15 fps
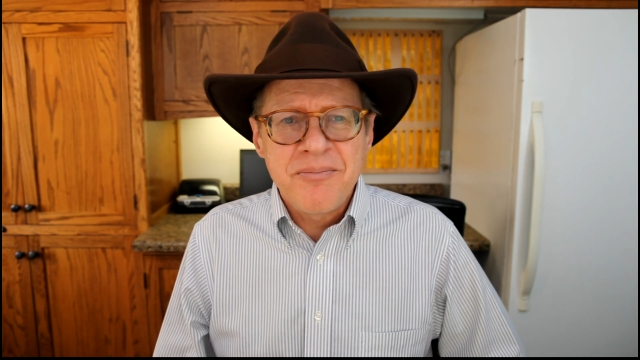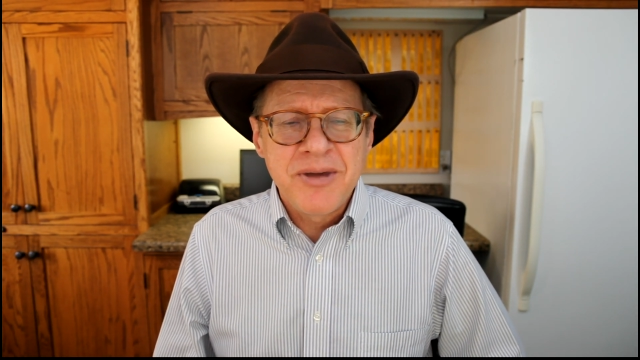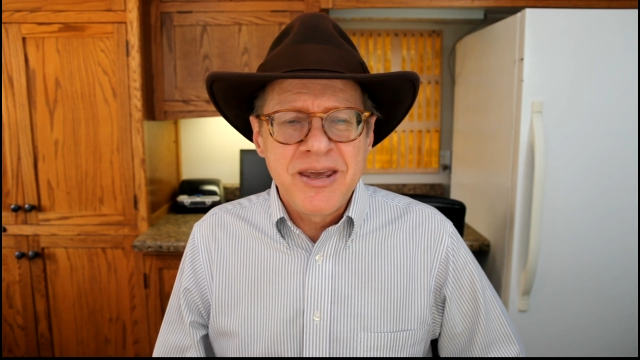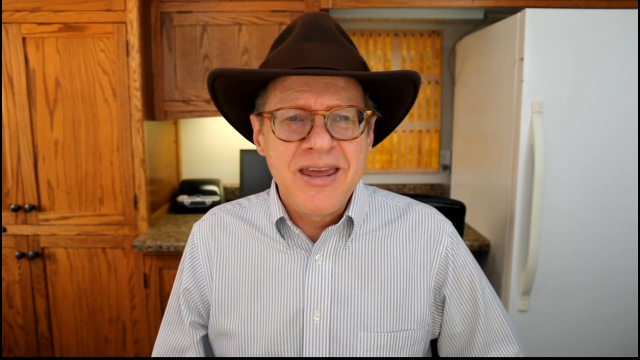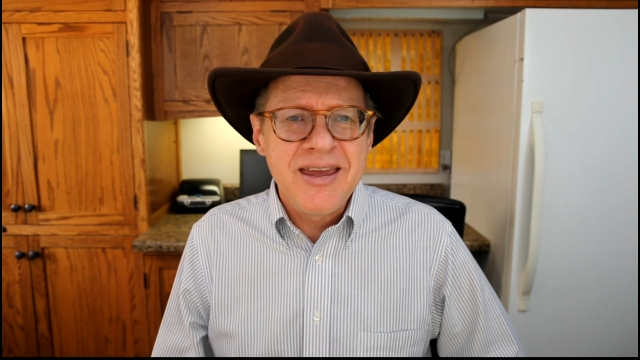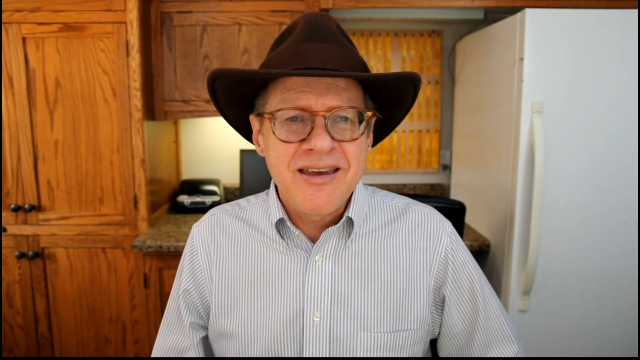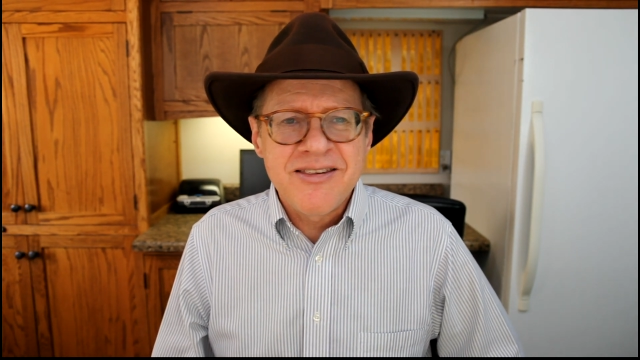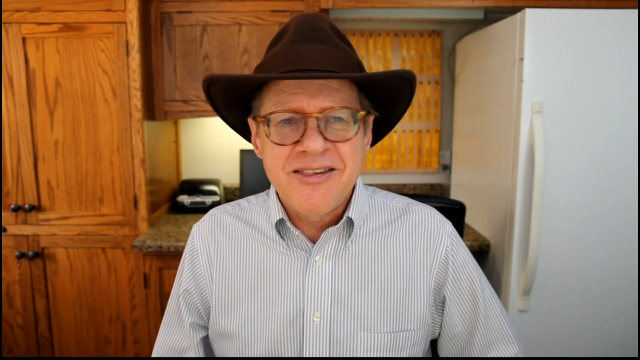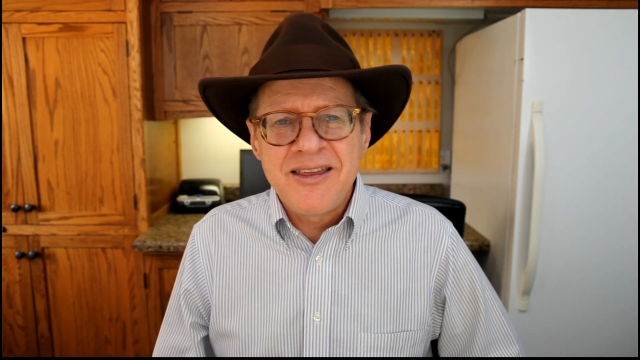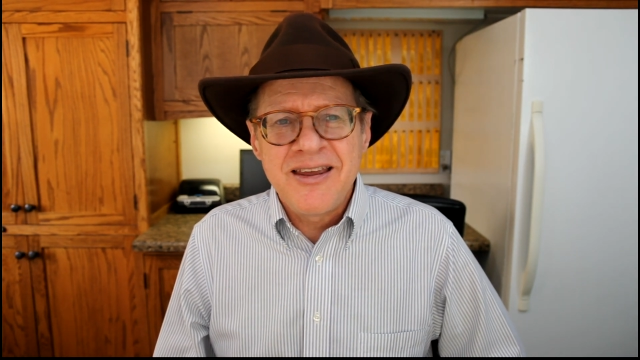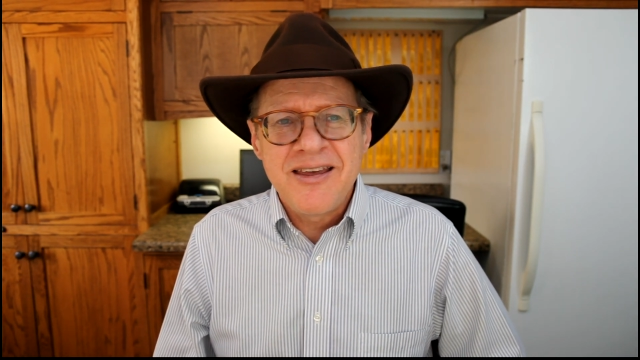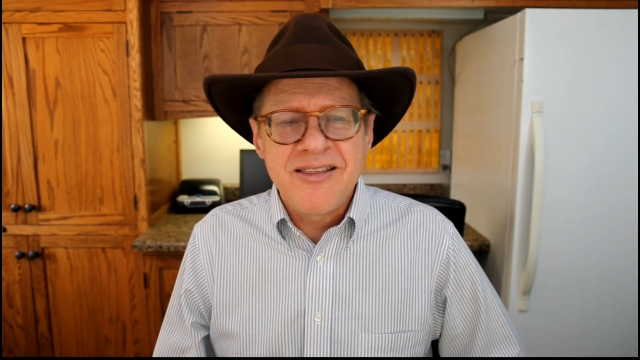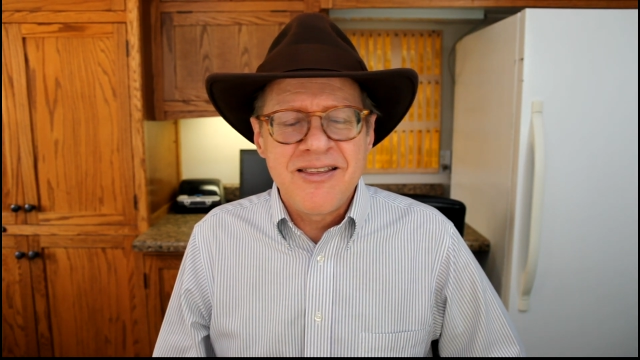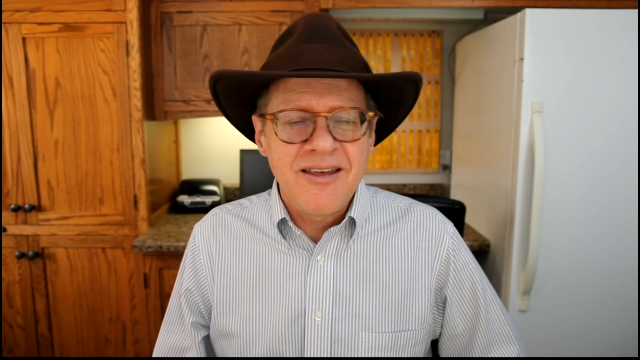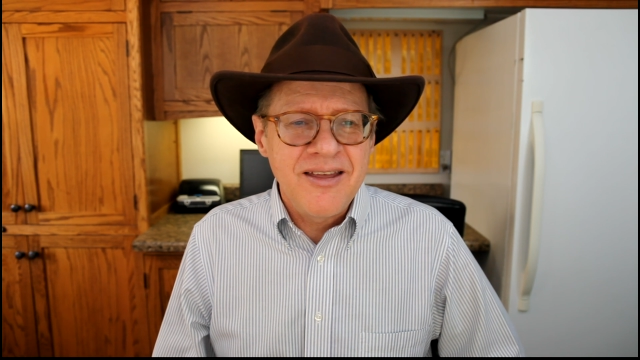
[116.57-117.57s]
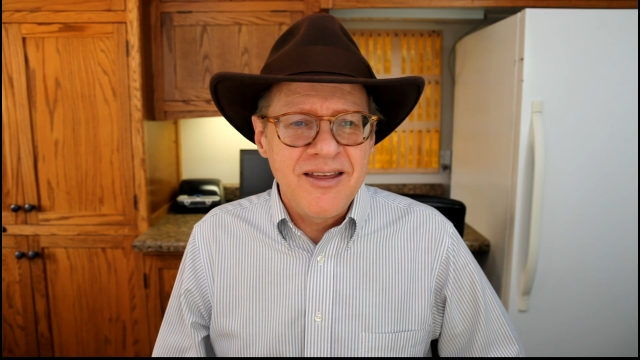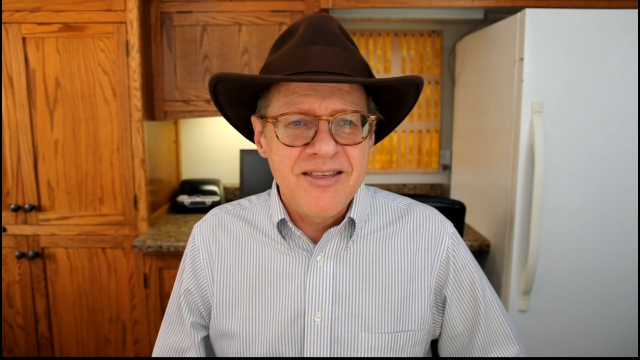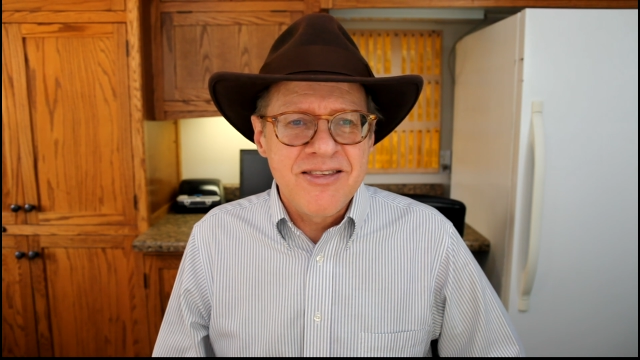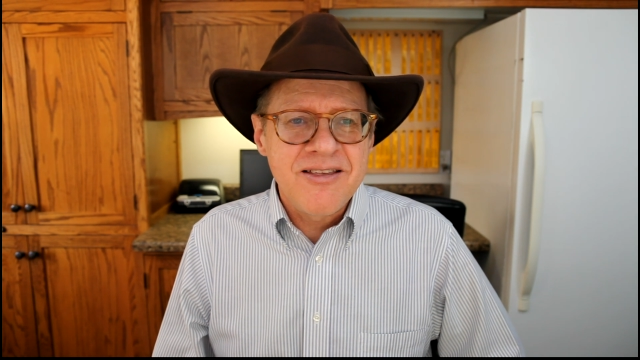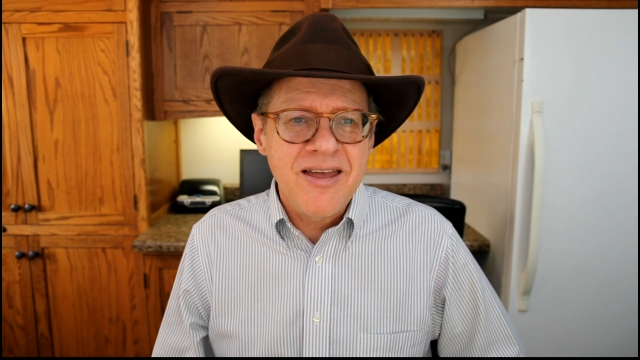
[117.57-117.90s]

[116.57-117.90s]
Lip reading: some kinks in it,